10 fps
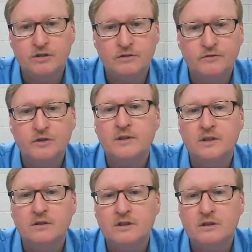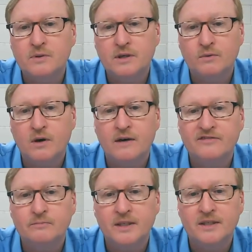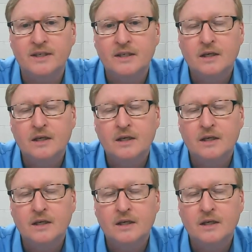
There's a few in there that's pretty rough, but